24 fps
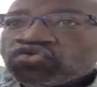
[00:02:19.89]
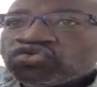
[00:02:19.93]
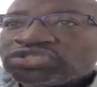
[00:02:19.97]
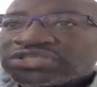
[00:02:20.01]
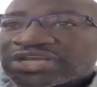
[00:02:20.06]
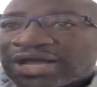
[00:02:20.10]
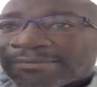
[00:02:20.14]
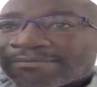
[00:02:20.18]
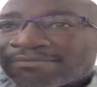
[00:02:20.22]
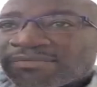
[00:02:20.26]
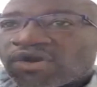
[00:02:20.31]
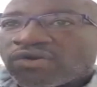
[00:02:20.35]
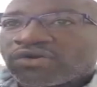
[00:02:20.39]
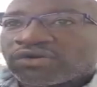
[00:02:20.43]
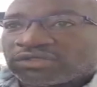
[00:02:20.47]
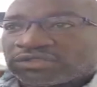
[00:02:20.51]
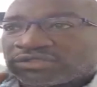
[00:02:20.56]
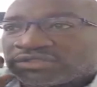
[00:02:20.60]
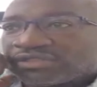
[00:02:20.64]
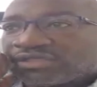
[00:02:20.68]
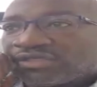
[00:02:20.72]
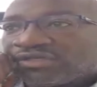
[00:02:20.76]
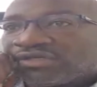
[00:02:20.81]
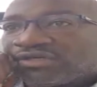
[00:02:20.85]
amount
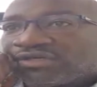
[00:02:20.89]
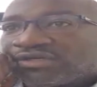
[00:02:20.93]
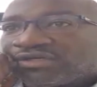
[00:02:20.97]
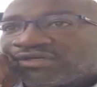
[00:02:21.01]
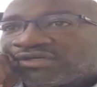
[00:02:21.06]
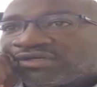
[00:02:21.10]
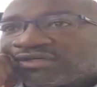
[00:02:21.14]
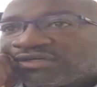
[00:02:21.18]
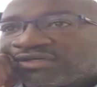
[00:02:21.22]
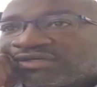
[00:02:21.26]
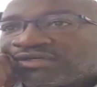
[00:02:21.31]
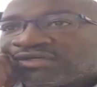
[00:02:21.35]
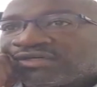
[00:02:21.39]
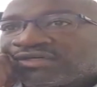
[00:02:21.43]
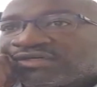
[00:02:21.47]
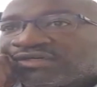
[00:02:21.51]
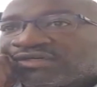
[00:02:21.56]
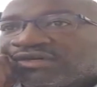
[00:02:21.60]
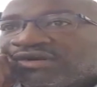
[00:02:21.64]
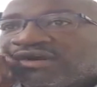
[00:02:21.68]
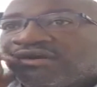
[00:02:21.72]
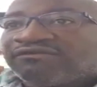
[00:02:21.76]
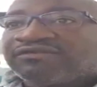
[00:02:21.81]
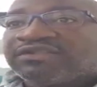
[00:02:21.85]

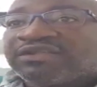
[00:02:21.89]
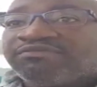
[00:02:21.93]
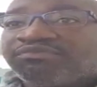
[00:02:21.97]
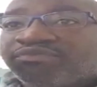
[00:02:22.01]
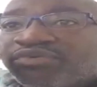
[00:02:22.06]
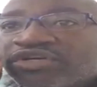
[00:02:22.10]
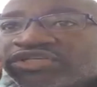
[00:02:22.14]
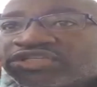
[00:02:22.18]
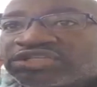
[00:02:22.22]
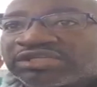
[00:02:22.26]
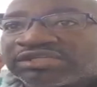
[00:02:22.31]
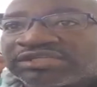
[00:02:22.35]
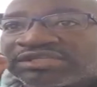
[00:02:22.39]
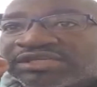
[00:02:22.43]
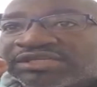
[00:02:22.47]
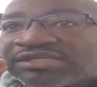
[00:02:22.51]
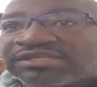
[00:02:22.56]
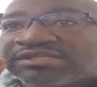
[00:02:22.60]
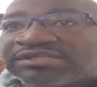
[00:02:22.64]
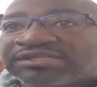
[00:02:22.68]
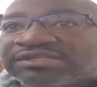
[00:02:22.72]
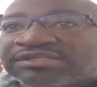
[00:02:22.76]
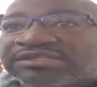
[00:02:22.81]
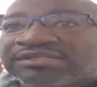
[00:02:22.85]
of the
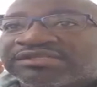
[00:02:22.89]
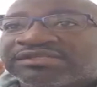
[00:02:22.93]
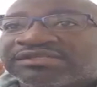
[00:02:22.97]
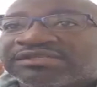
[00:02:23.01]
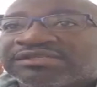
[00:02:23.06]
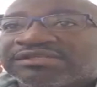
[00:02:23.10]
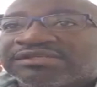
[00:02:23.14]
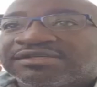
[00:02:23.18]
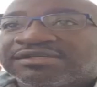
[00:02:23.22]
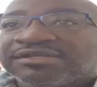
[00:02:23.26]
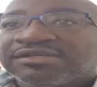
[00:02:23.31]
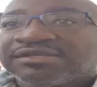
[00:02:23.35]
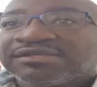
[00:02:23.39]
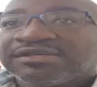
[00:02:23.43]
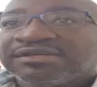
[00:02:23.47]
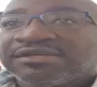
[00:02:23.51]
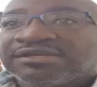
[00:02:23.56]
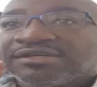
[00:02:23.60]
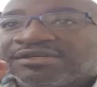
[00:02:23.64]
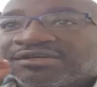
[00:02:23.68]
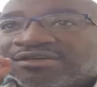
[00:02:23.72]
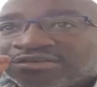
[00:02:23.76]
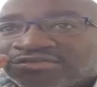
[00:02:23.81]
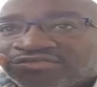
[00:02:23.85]
purchases
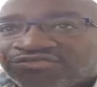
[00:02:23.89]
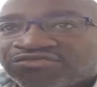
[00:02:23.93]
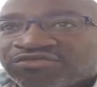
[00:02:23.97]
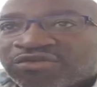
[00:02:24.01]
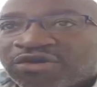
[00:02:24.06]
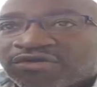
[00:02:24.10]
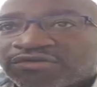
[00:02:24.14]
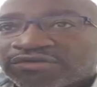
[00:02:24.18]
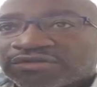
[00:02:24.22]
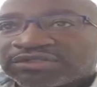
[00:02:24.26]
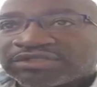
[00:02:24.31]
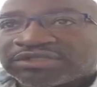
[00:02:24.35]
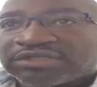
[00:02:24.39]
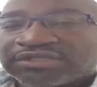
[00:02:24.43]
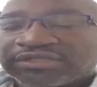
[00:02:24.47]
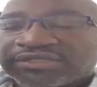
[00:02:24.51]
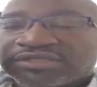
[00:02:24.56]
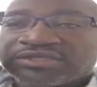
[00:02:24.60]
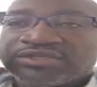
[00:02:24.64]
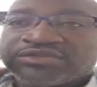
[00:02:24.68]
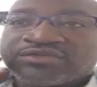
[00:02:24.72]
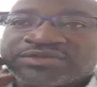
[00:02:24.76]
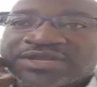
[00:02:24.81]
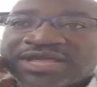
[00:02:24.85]
throughout
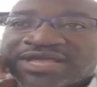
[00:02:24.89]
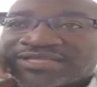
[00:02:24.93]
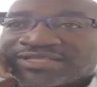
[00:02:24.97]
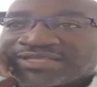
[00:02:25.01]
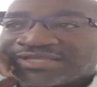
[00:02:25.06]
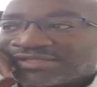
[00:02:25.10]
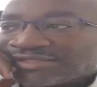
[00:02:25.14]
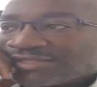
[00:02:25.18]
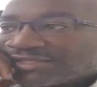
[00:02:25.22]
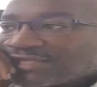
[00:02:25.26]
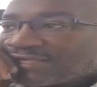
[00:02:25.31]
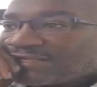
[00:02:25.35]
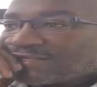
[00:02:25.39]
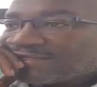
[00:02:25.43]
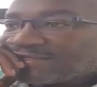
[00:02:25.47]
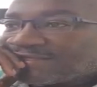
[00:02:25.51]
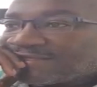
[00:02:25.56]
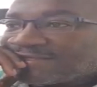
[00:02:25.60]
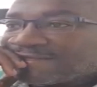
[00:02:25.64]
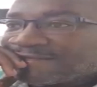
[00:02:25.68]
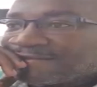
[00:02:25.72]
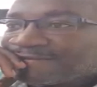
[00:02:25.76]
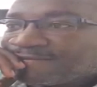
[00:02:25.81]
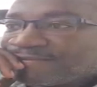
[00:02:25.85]
the United States.
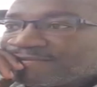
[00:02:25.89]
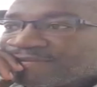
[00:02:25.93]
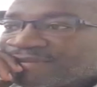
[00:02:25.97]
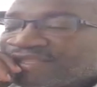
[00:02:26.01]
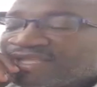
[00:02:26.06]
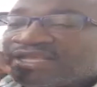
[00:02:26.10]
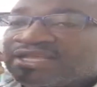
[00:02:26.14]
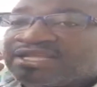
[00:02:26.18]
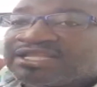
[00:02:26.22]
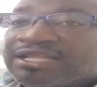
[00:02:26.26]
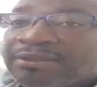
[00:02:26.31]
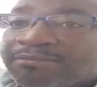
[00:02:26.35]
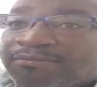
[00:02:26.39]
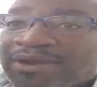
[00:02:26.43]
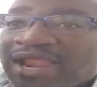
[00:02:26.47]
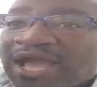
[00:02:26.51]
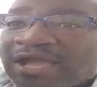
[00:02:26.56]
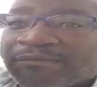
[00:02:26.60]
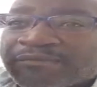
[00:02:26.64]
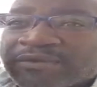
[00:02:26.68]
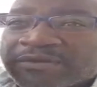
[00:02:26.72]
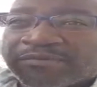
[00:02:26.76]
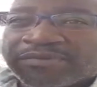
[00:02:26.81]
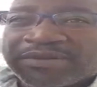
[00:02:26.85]
The black
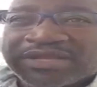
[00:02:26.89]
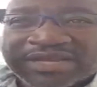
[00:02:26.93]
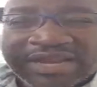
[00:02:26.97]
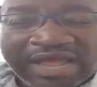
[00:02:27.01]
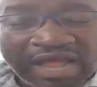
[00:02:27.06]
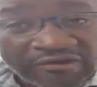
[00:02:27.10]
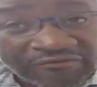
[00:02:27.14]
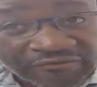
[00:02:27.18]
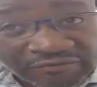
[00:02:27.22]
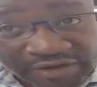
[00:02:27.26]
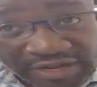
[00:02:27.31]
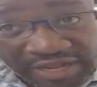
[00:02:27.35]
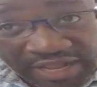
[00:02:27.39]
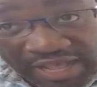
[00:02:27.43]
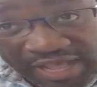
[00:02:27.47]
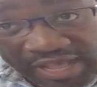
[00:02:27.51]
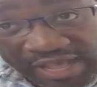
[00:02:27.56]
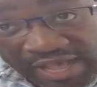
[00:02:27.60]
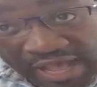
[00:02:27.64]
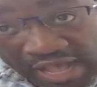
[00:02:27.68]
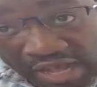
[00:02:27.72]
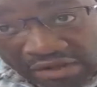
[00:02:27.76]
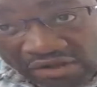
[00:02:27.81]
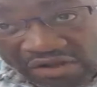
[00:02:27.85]
people in Africa
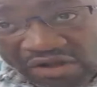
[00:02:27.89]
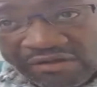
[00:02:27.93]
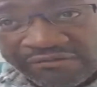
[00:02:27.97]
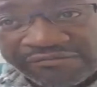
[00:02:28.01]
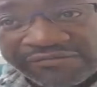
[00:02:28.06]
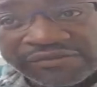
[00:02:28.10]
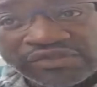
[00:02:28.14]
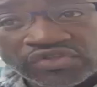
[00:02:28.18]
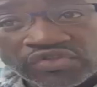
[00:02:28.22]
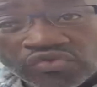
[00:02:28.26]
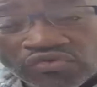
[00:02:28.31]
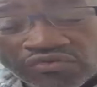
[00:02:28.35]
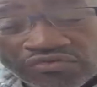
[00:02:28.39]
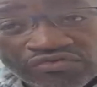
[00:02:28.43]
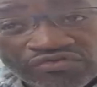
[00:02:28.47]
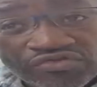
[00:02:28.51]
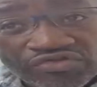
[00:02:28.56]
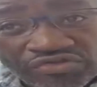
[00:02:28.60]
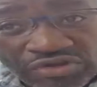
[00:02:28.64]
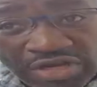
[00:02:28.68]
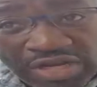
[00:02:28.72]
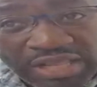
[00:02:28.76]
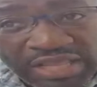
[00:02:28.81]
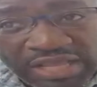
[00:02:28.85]
account for $2
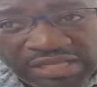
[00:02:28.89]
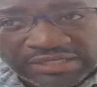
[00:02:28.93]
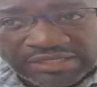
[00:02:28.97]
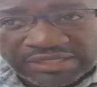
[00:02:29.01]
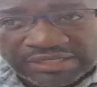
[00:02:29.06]
trillion.